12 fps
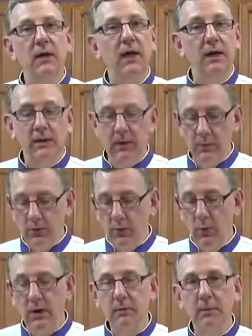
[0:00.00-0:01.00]
and then when
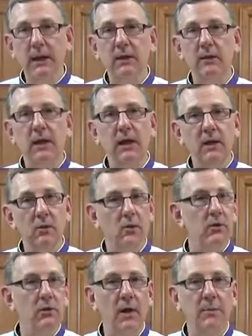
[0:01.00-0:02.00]
you want to make a cake
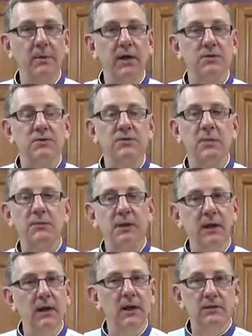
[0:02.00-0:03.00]
or cupcakes or
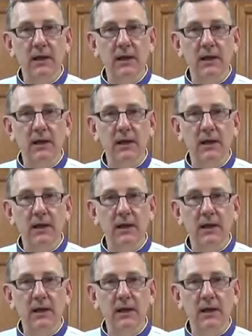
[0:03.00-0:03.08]
something,